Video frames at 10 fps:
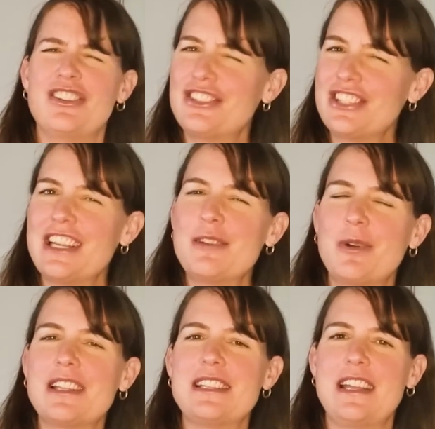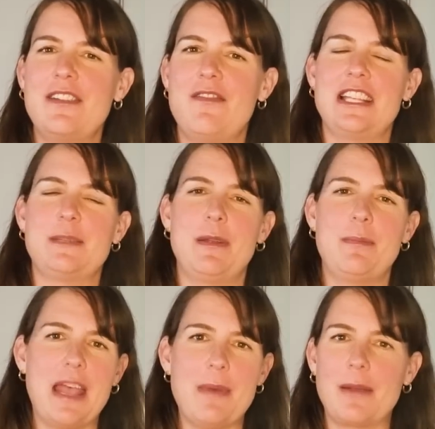Usually you'd want to see an investment
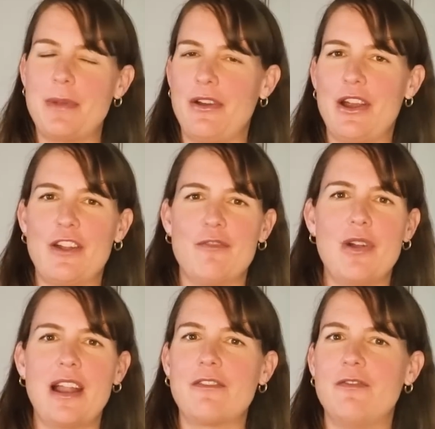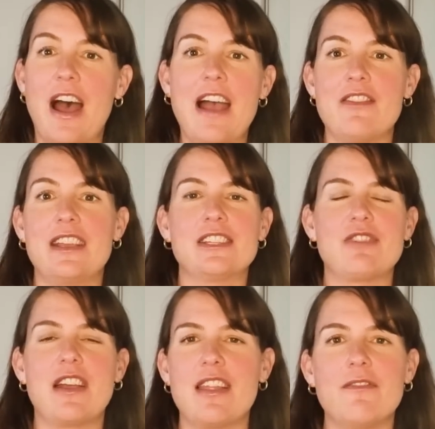payback period of more like 5 years
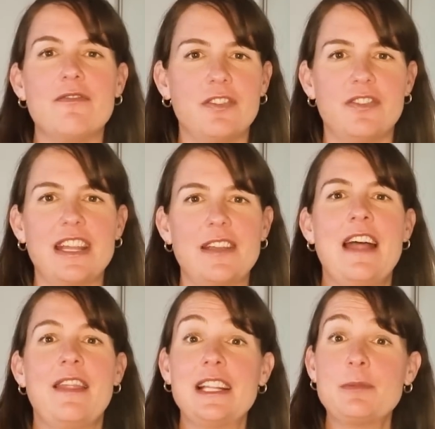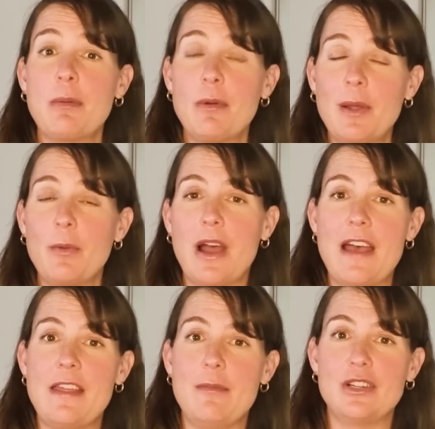rather than 50. That's probably
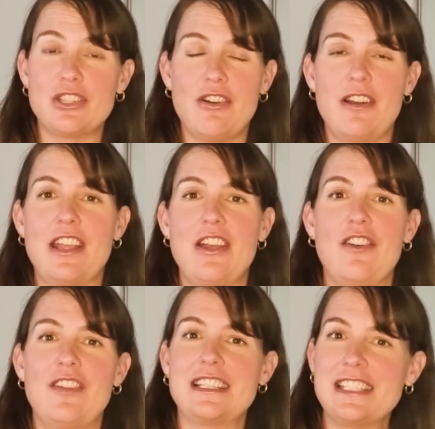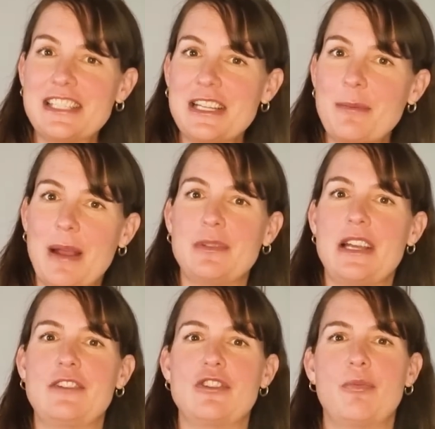why the majority of existing pumped
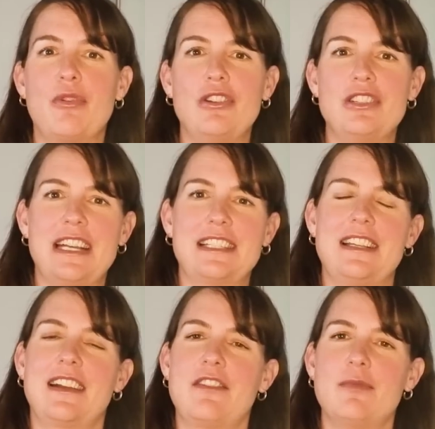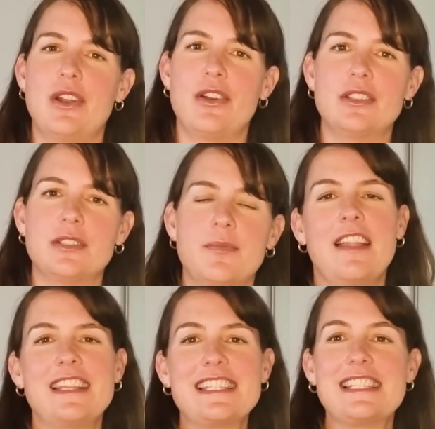hydro projects are government owned.
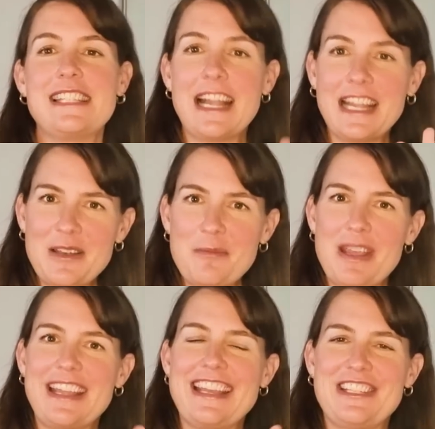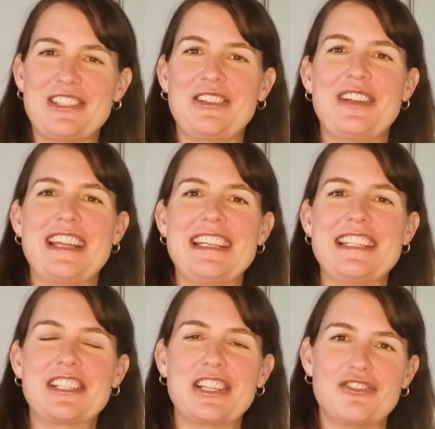The second big issue
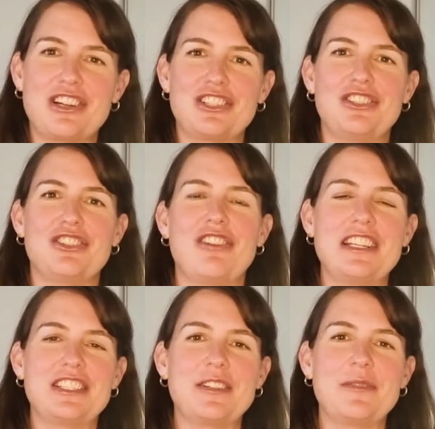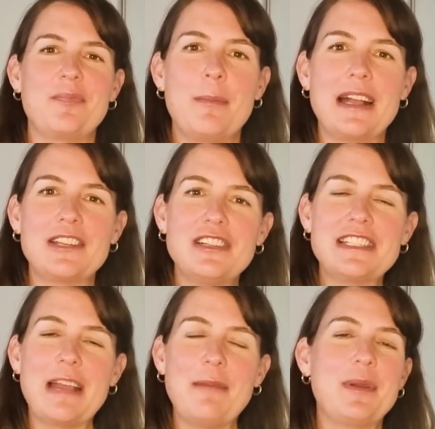is construction duration. Batteries
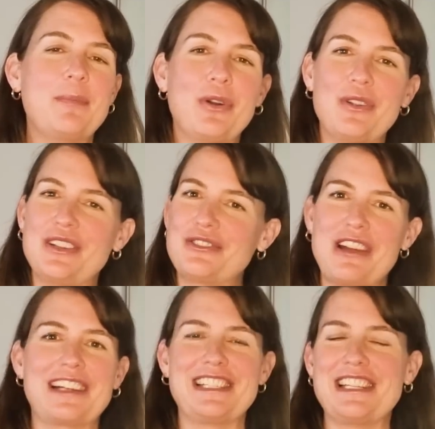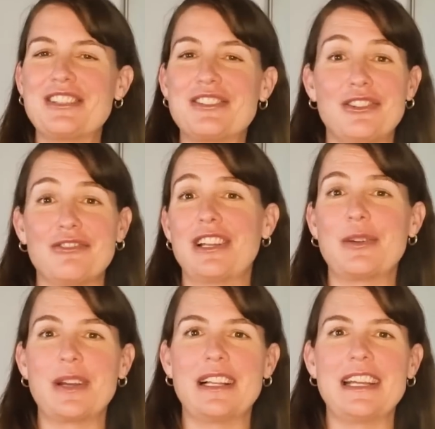can be put on trucks and installed really
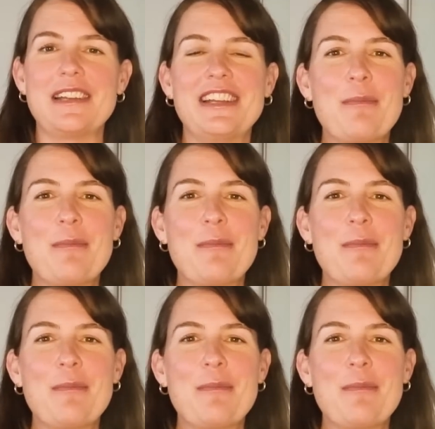quickly.